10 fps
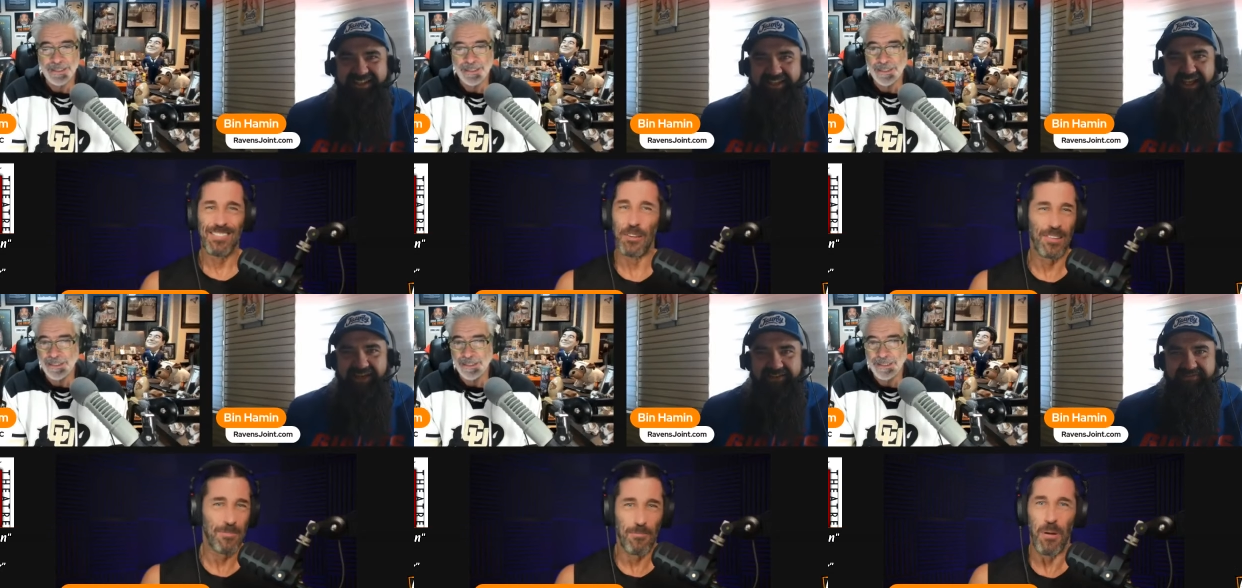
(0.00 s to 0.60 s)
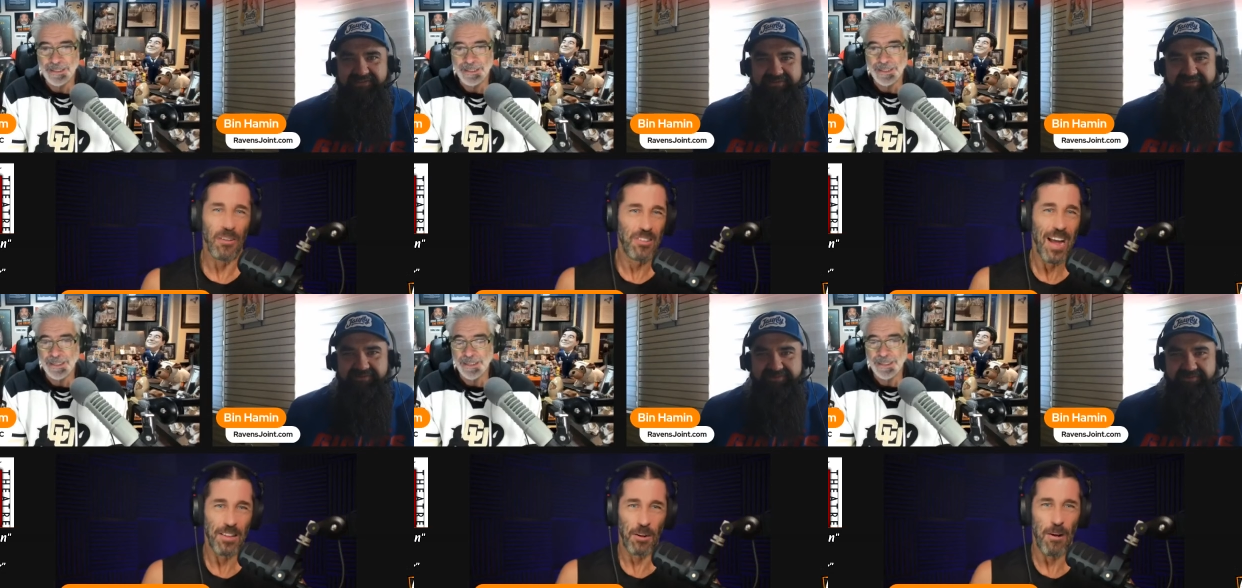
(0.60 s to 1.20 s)
Speaker 1: just yeah. bust
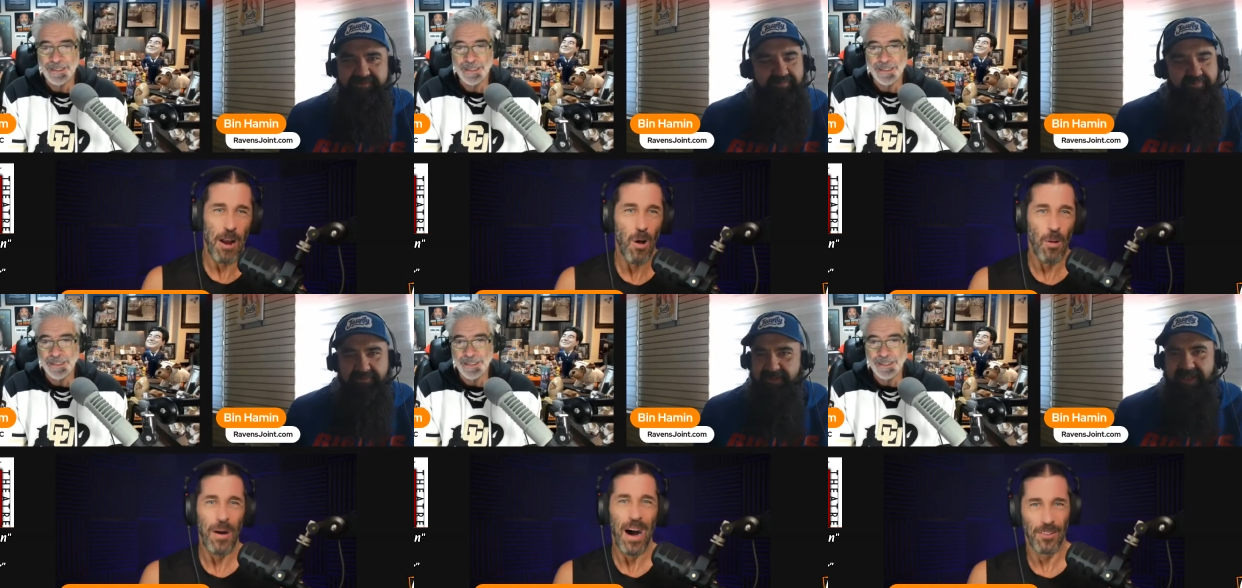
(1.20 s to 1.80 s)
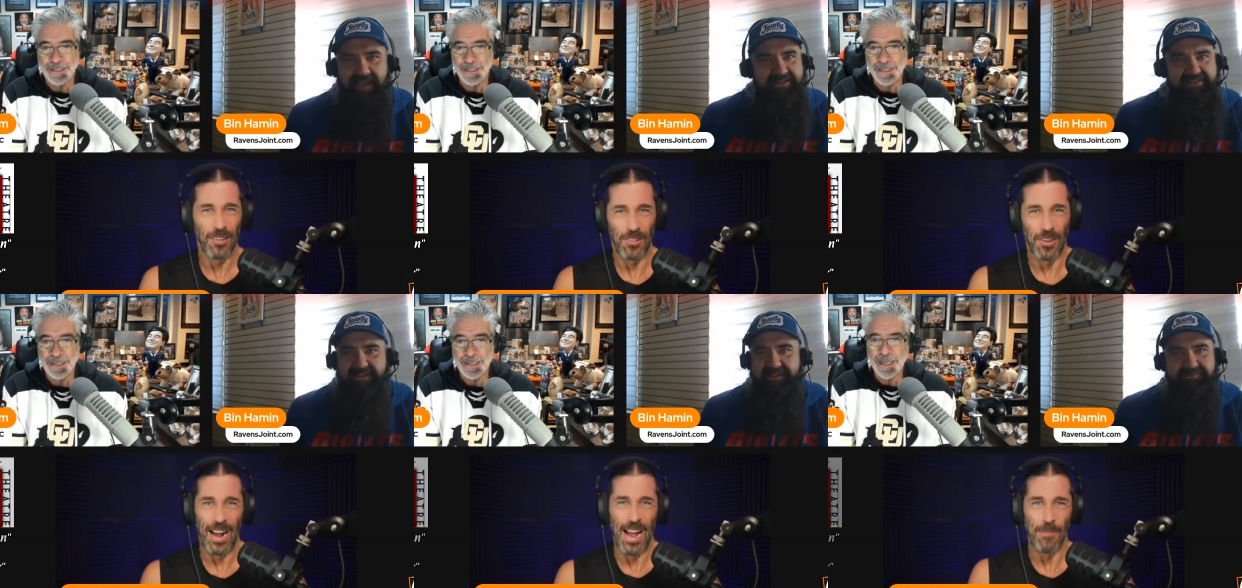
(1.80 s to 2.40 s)
out the Crayola box. It's
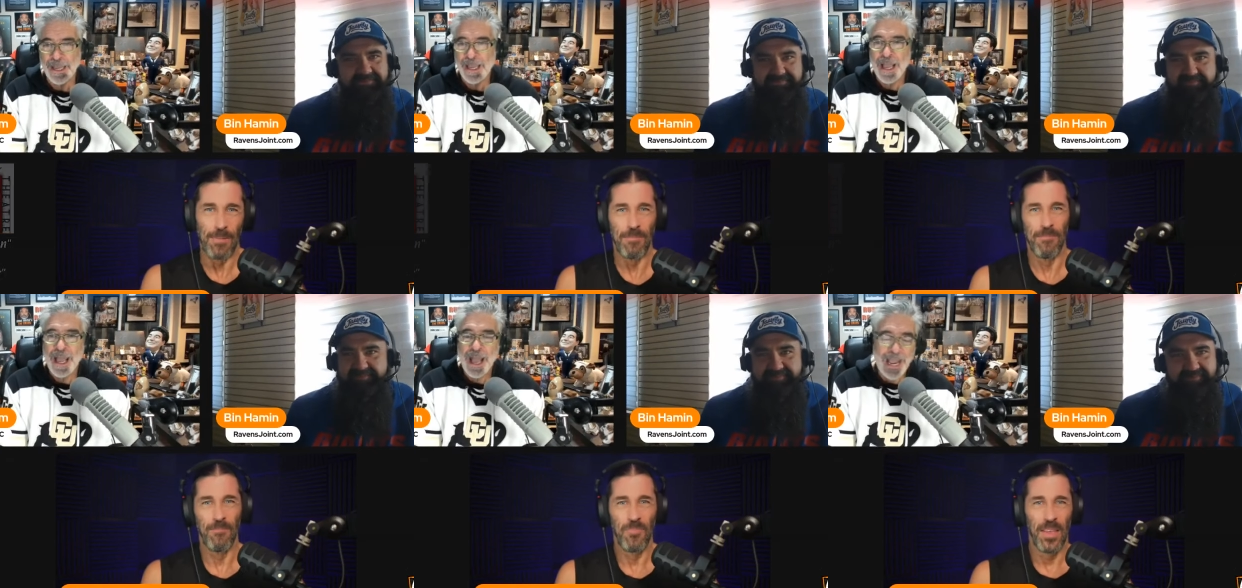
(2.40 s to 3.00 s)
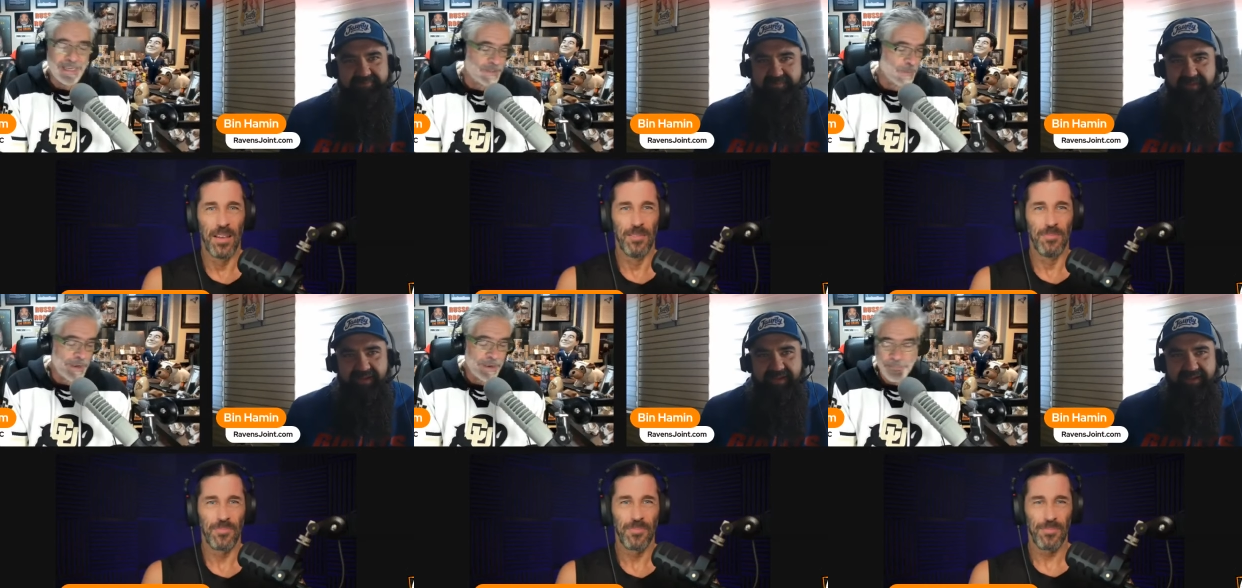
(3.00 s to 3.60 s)
that's gonna happen.
Speaker 2: I
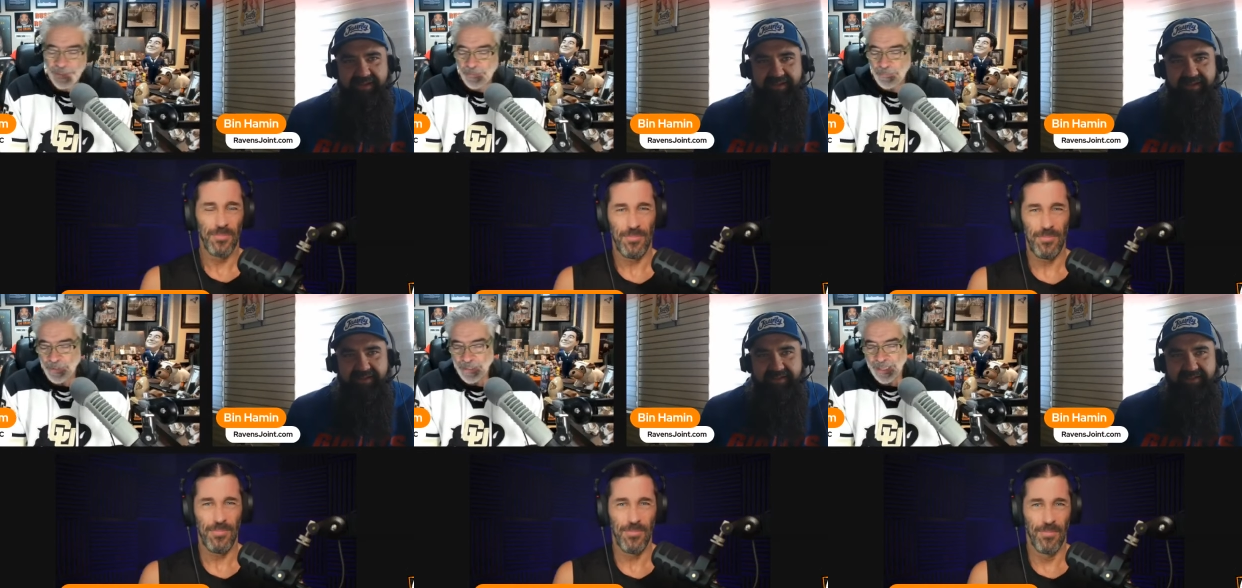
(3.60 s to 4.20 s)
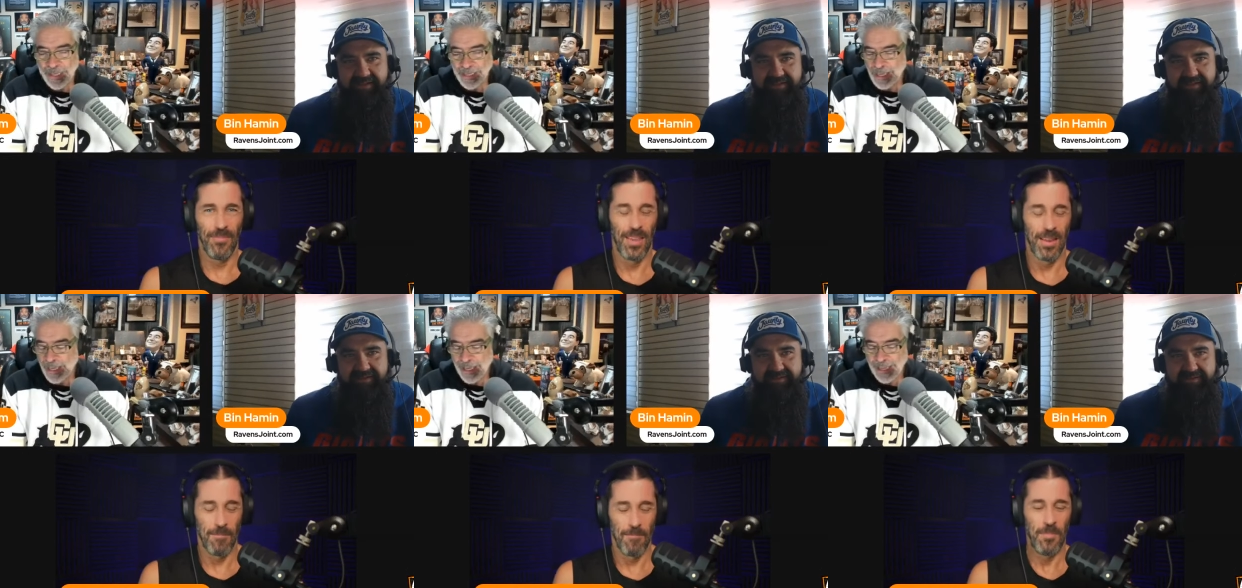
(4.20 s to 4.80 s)
swear, Ben, but
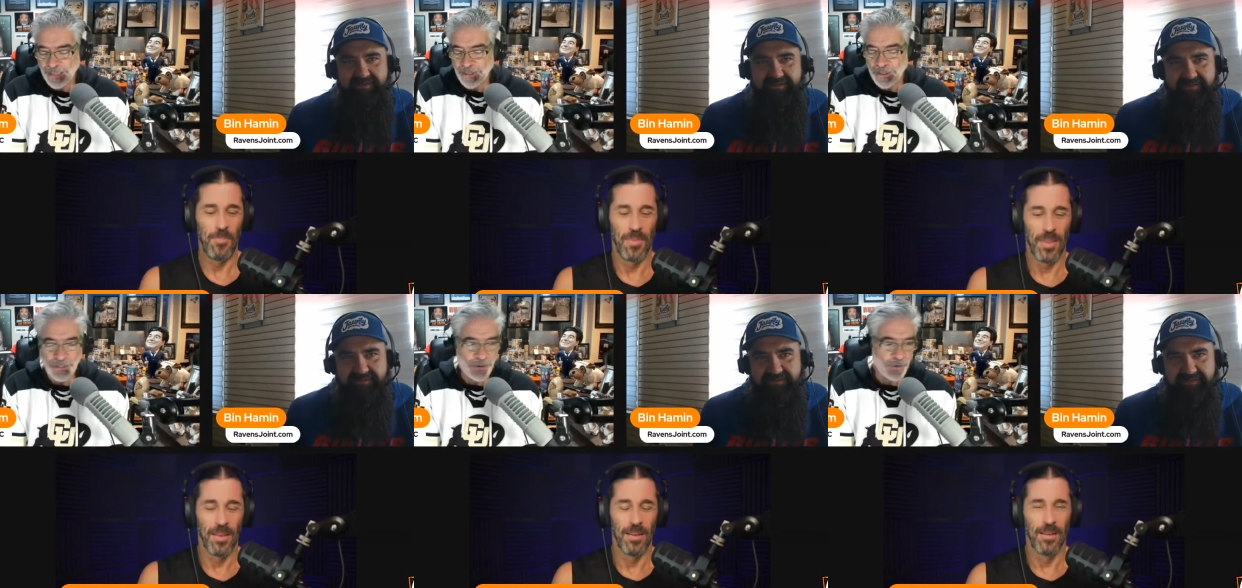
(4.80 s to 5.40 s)
like, eh, you, you